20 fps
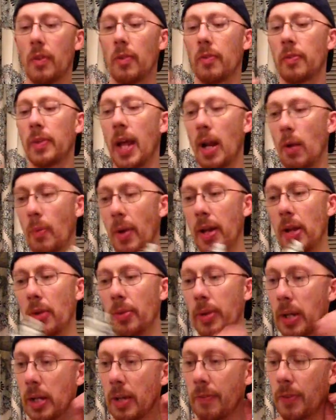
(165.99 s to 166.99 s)
That way I don't
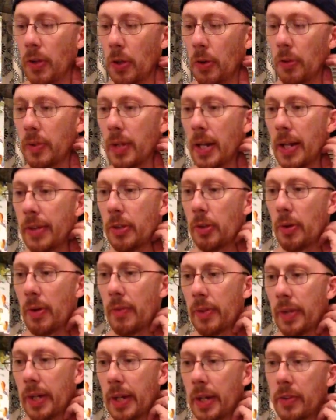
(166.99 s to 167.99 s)
get confused and I do
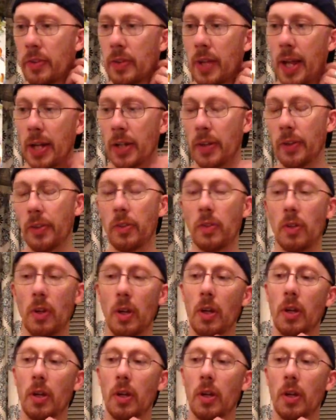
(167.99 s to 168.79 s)
everything in stages.